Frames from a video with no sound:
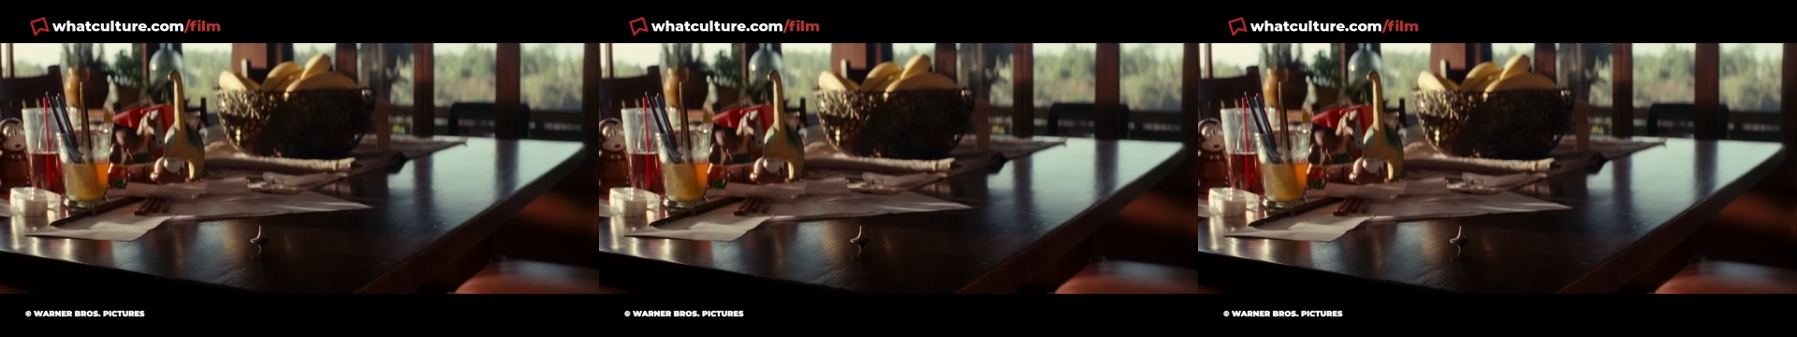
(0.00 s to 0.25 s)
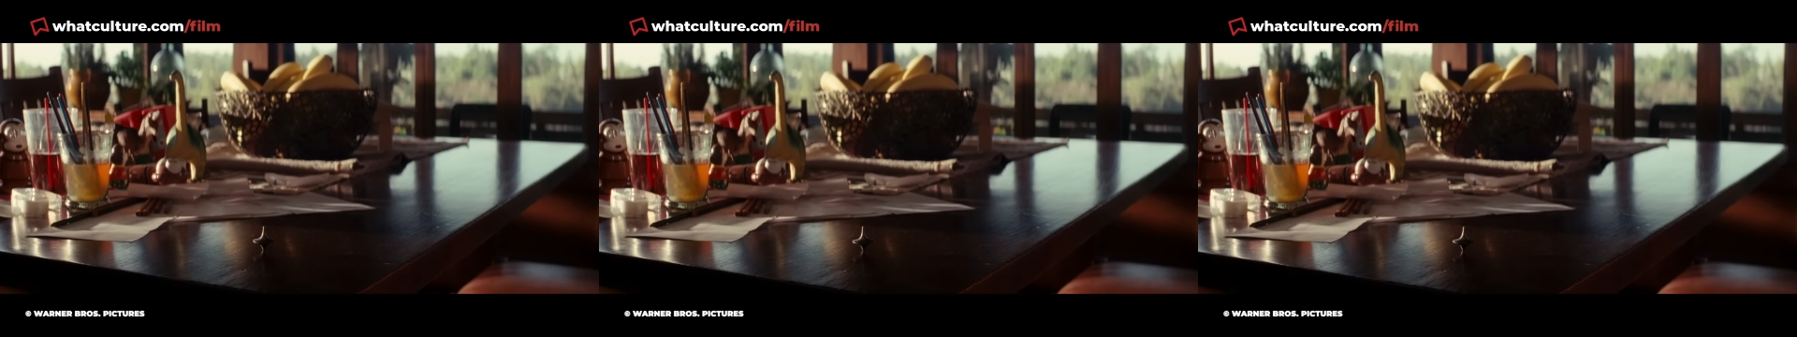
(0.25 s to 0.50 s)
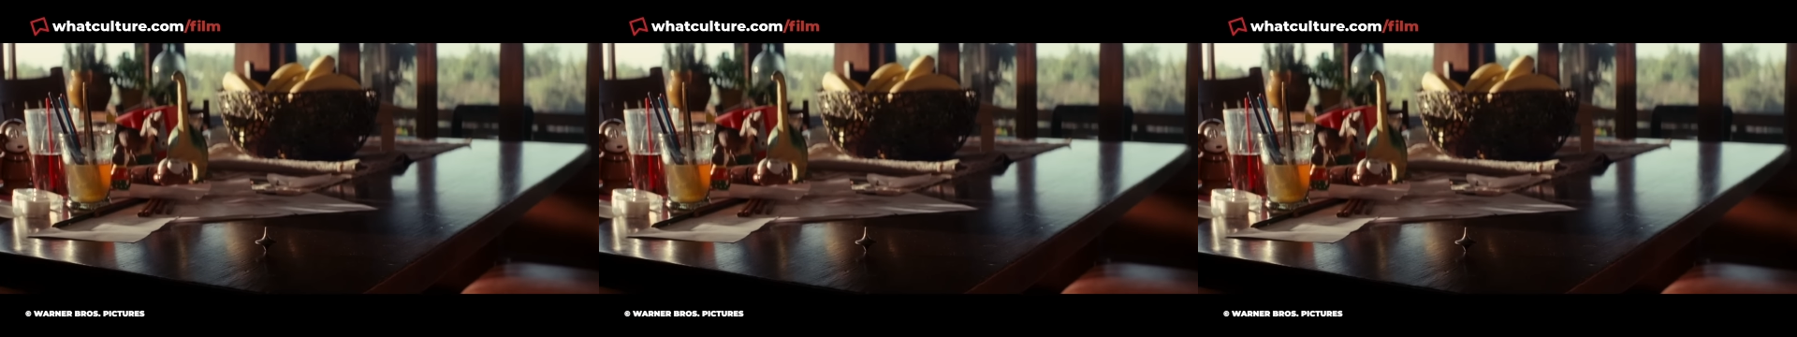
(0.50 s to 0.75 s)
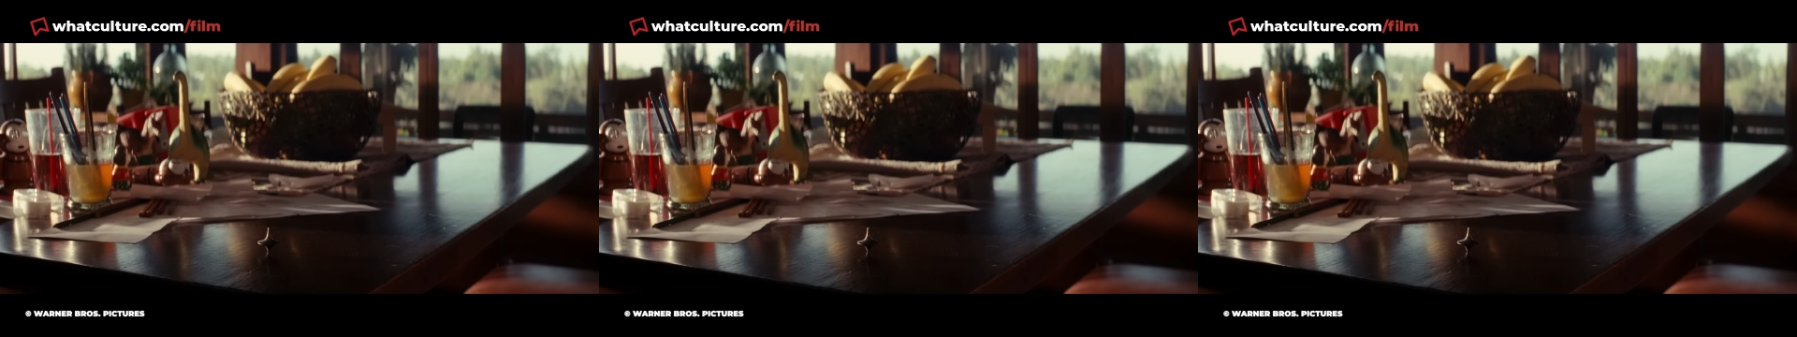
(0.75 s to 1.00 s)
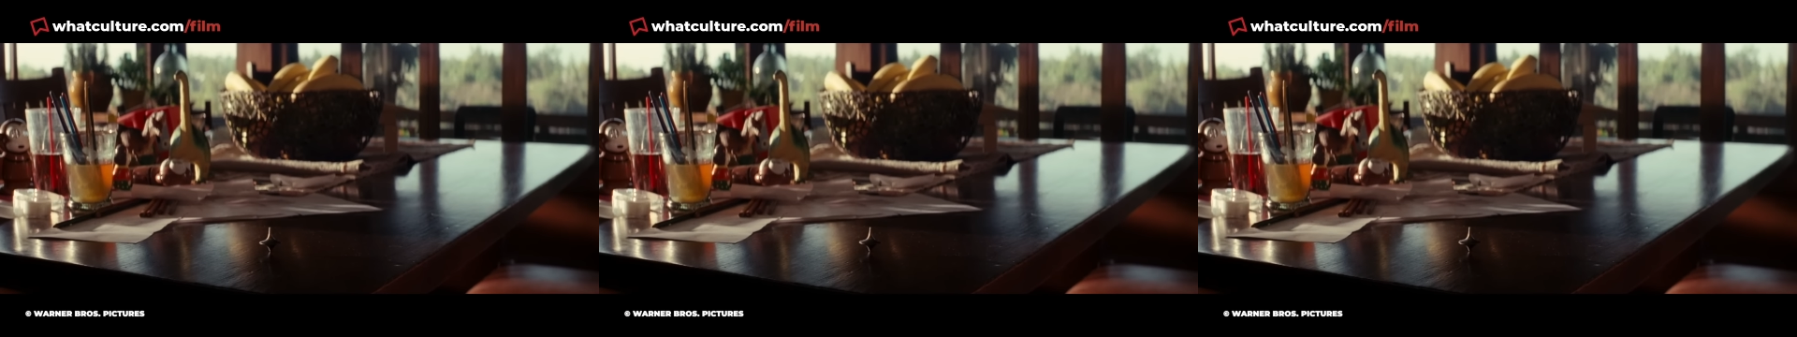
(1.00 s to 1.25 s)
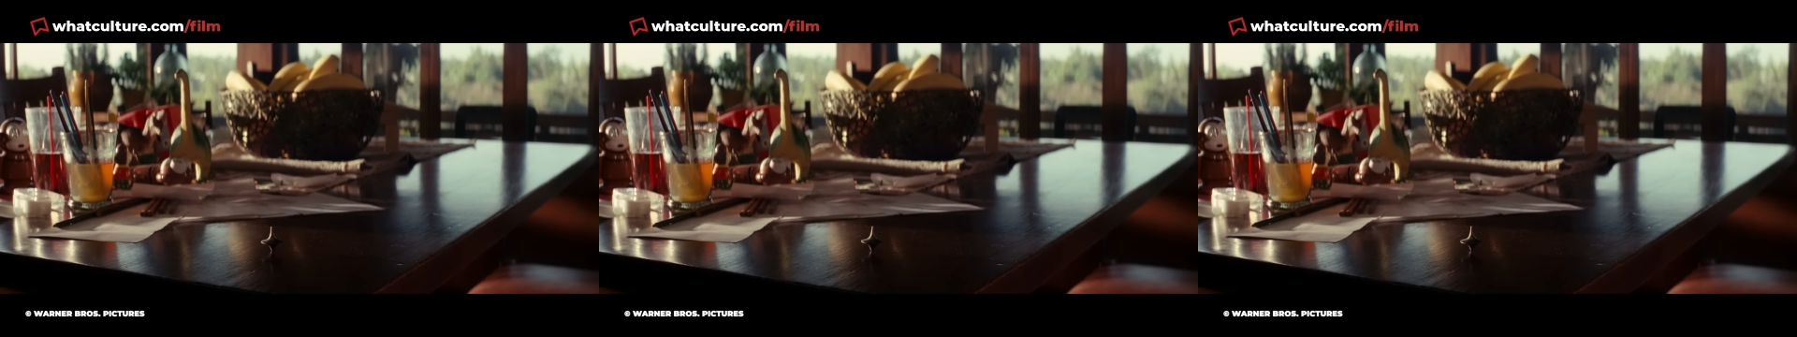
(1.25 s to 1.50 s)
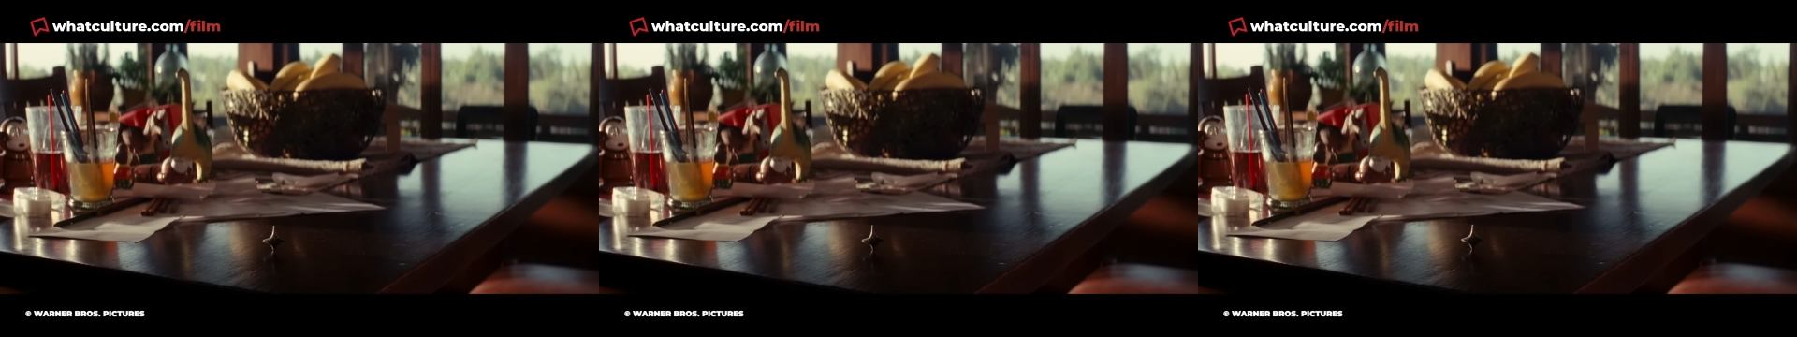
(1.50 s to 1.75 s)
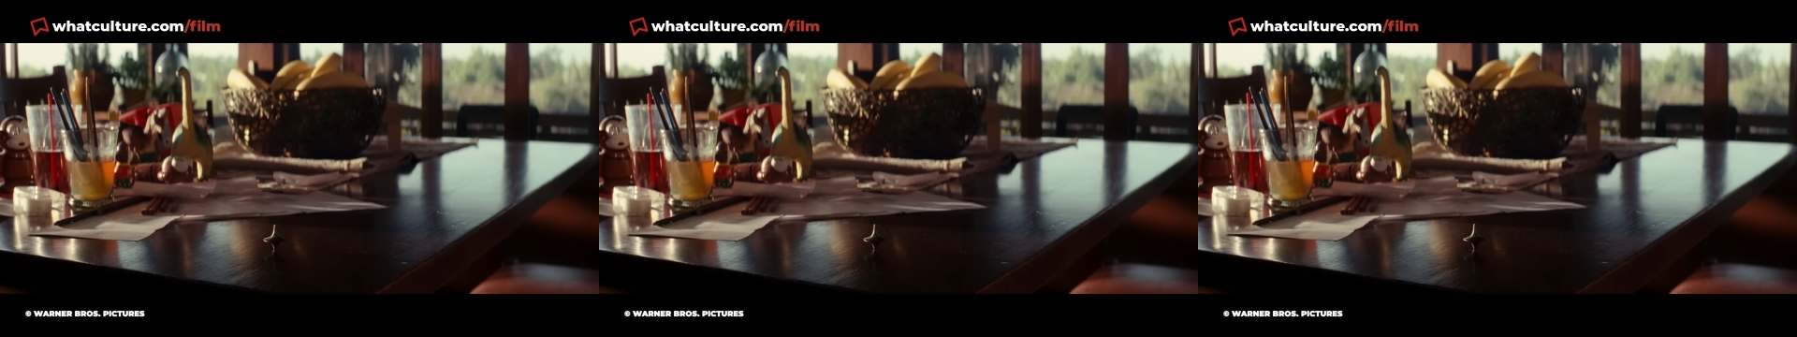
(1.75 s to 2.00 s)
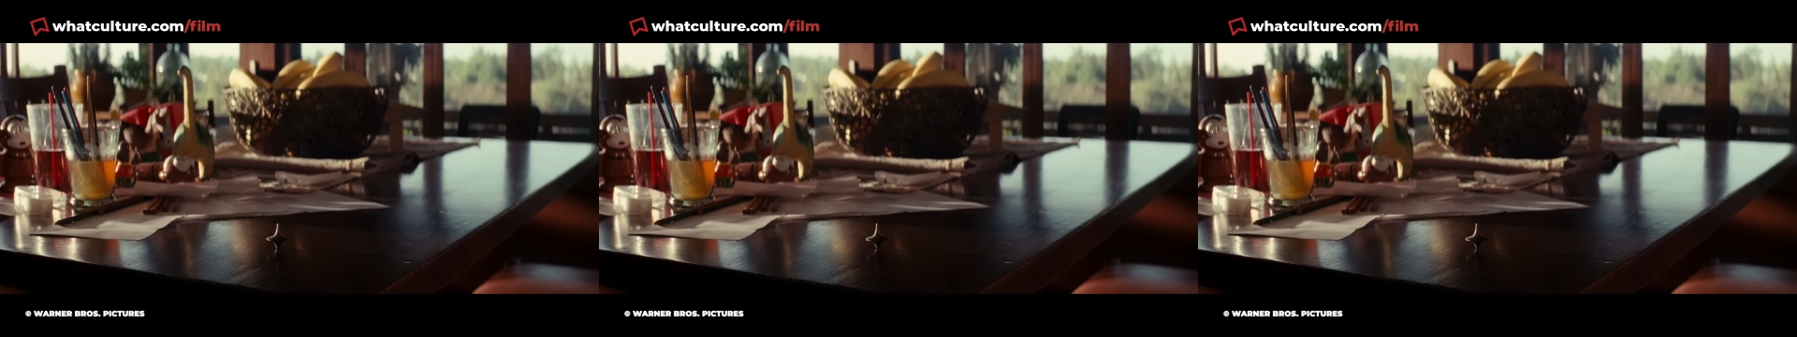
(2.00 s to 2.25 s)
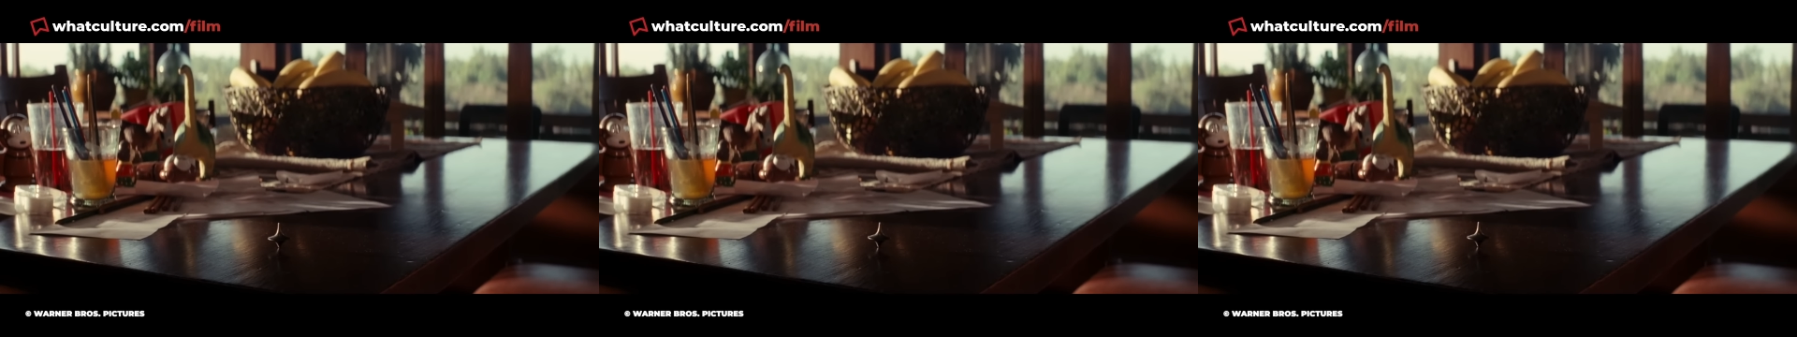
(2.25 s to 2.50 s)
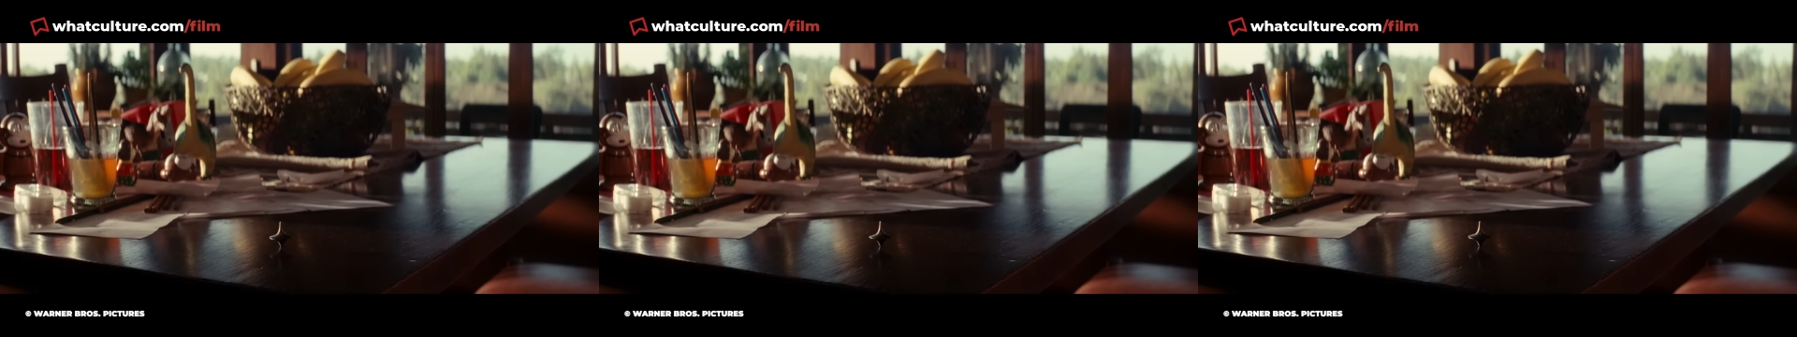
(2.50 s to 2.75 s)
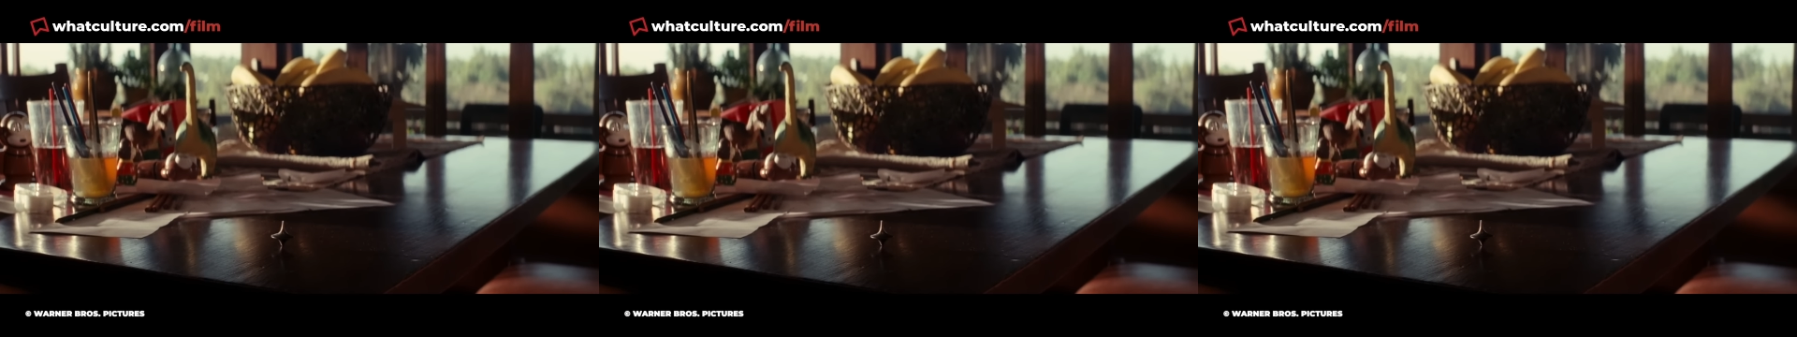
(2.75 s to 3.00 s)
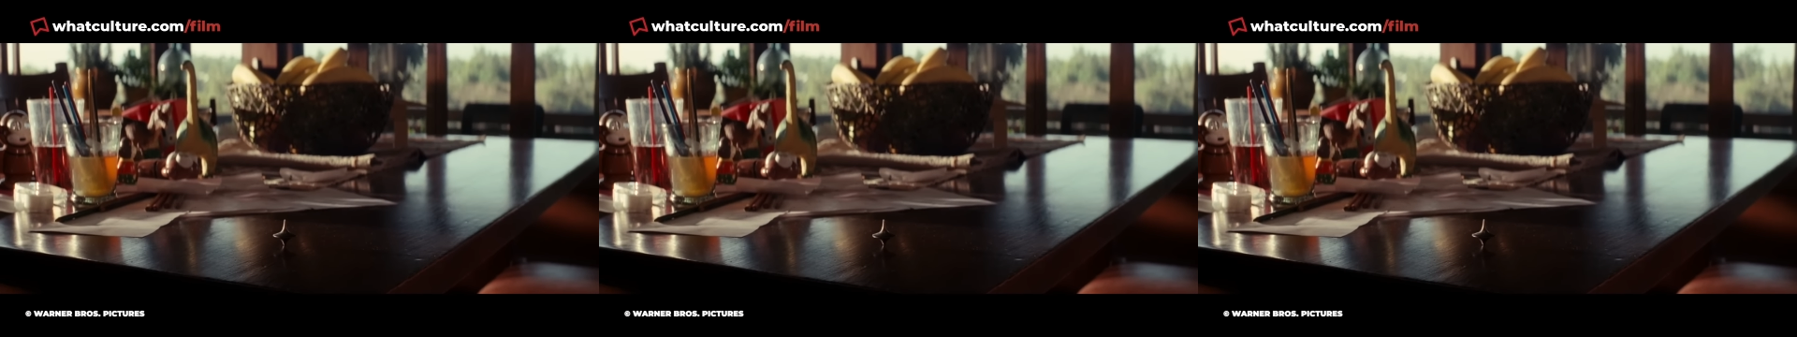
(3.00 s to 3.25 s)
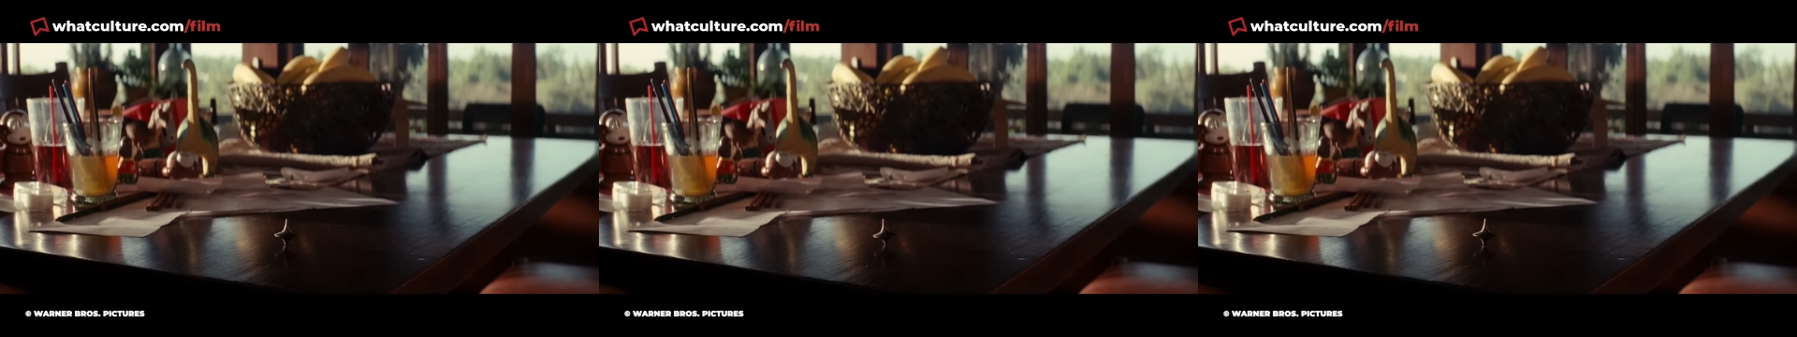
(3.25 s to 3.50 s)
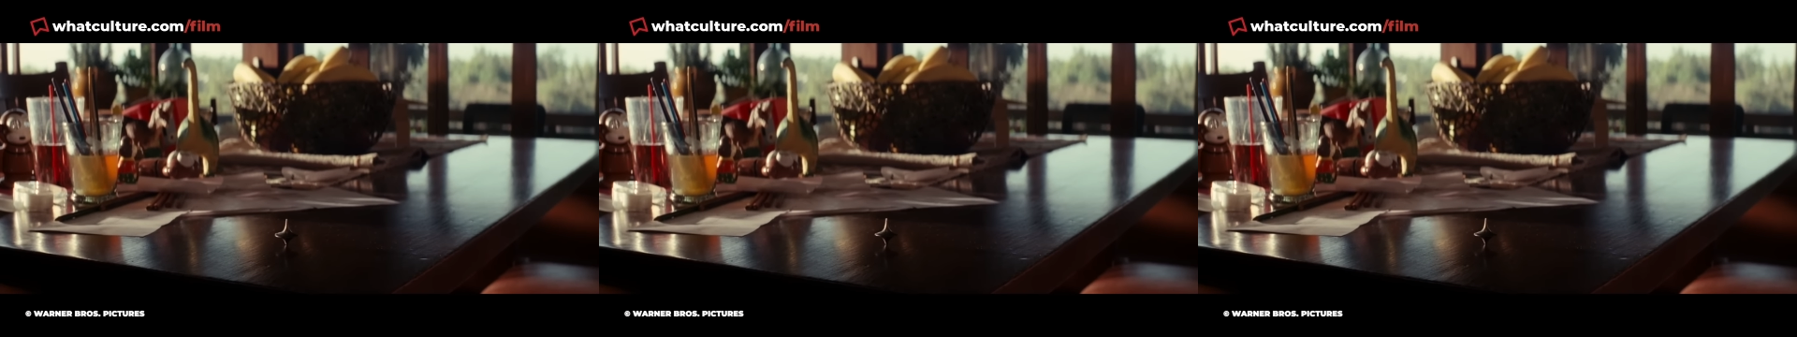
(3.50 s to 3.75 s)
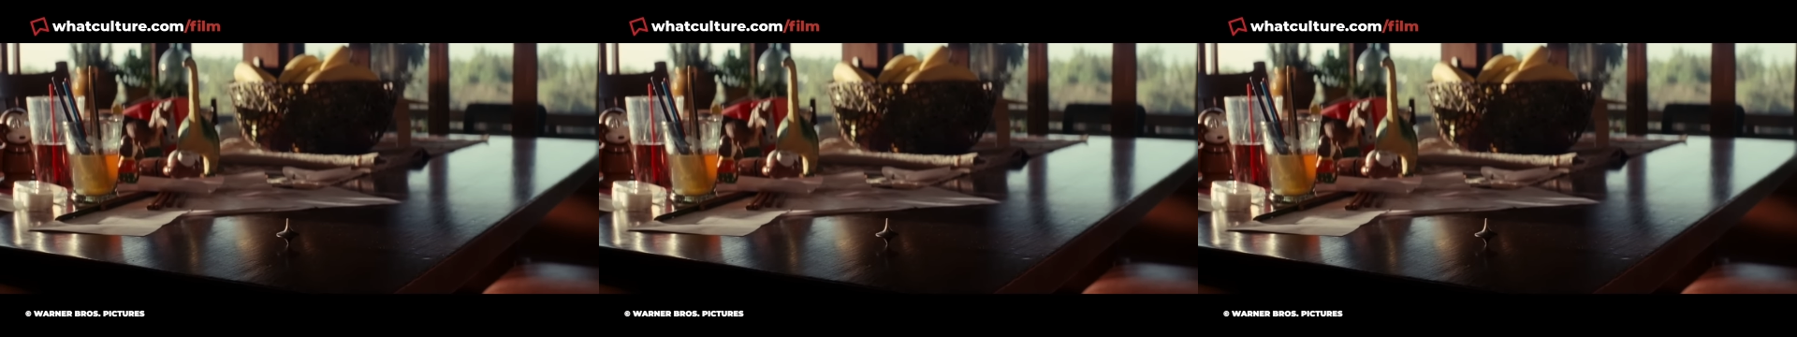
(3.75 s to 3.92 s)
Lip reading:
Nobody's mouth can be seen.